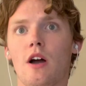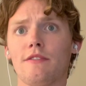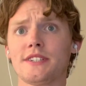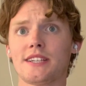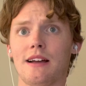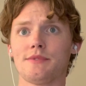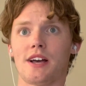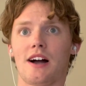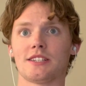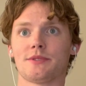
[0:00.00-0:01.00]
Oftentimes
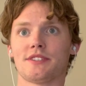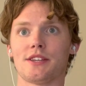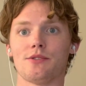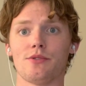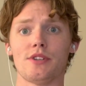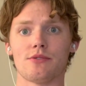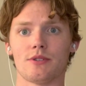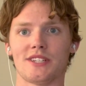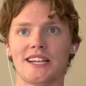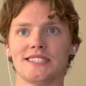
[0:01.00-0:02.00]
the hospitals that you do these
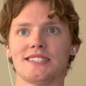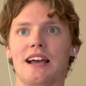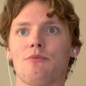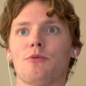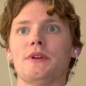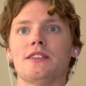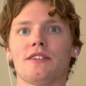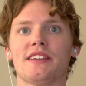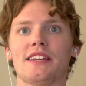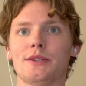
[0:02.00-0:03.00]
rotations at will be be
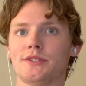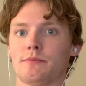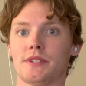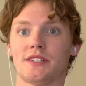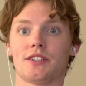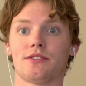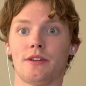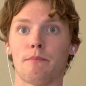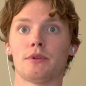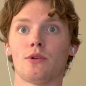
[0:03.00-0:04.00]
looking at you as a potential
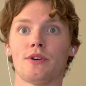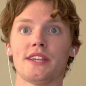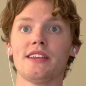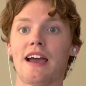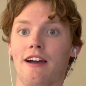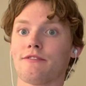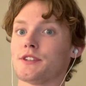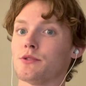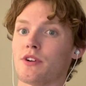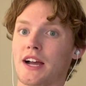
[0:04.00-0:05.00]
employee after
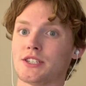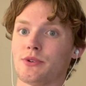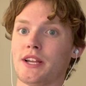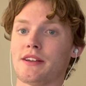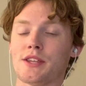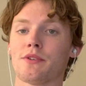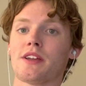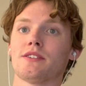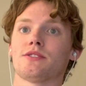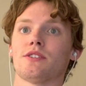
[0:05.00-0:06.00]
you graduate and you
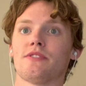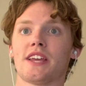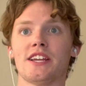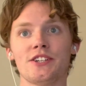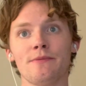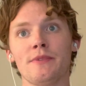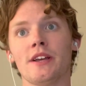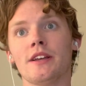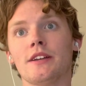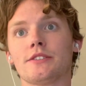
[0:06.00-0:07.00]
get your certification.
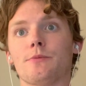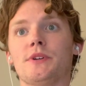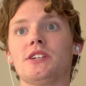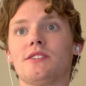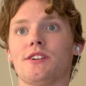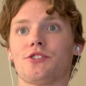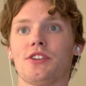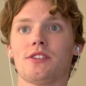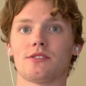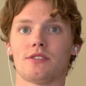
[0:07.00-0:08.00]
So be sure to
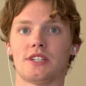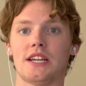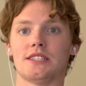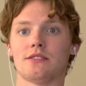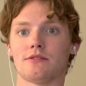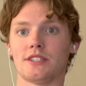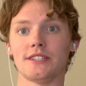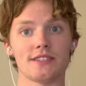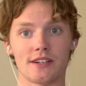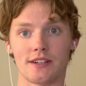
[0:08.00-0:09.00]
treat those rotations
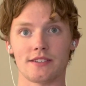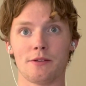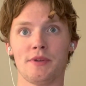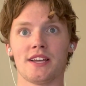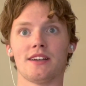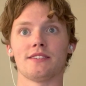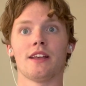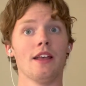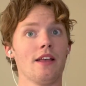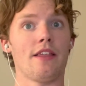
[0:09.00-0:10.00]
really seriously because
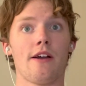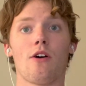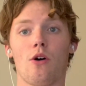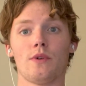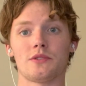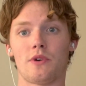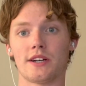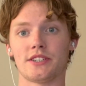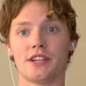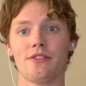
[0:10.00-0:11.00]
they are always
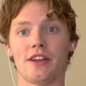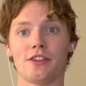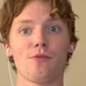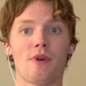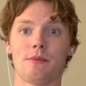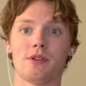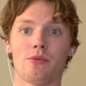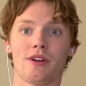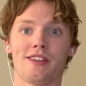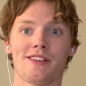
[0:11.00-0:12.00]
watching you and you might be
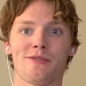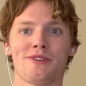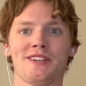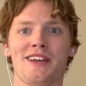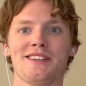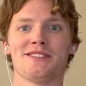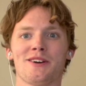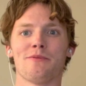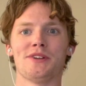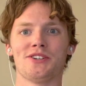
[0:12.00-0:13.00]
working there one day.
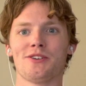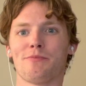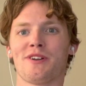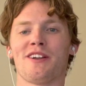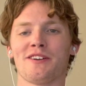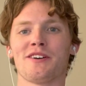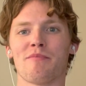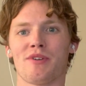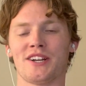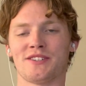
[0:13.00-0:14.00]
So be sure to put on a good
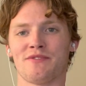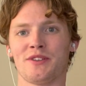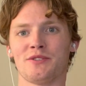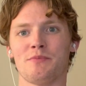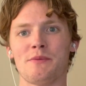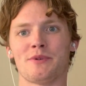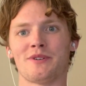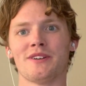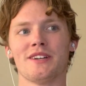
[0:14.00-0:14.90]
impression for those people